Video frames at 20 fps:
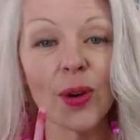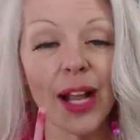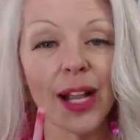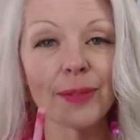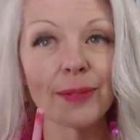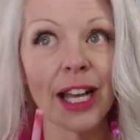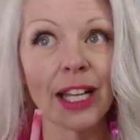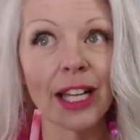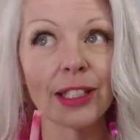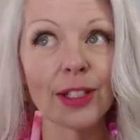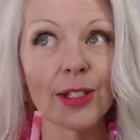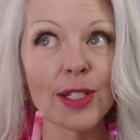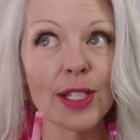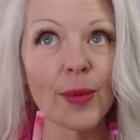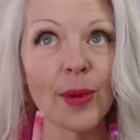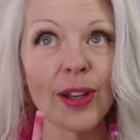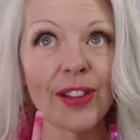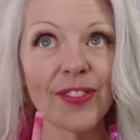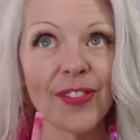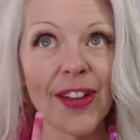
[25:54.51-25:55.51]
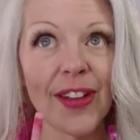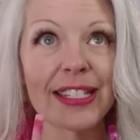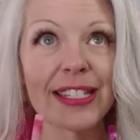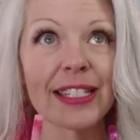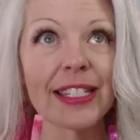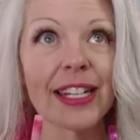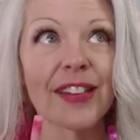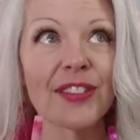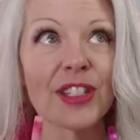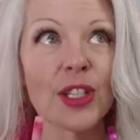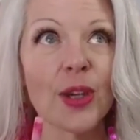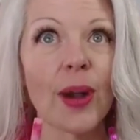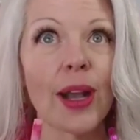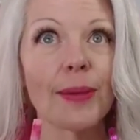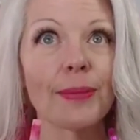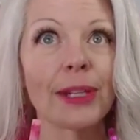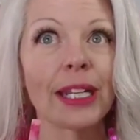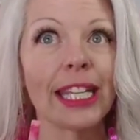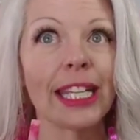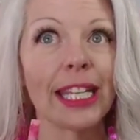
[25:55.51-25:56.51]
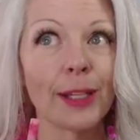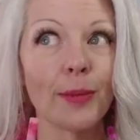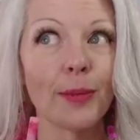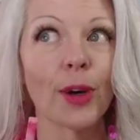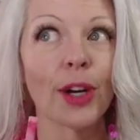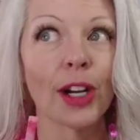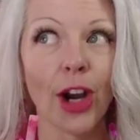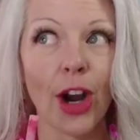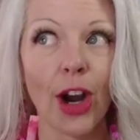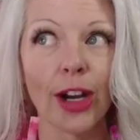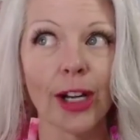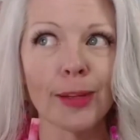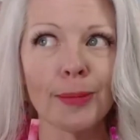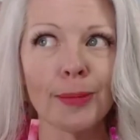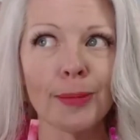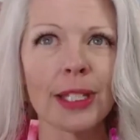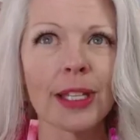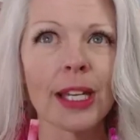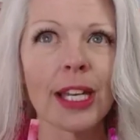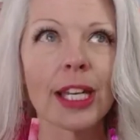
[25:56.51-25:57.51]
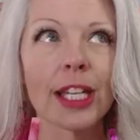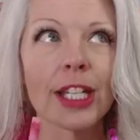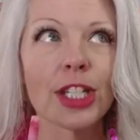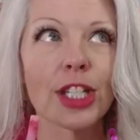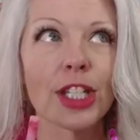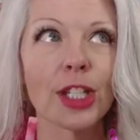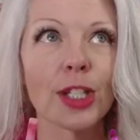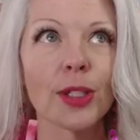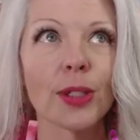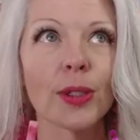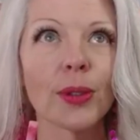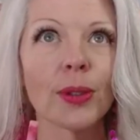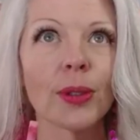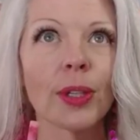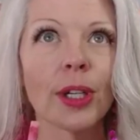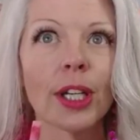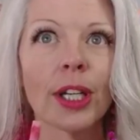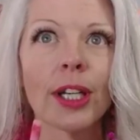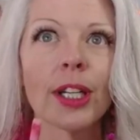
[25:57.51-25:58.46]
I'm not losing weight fast enough, so I'm going to eat more carbs to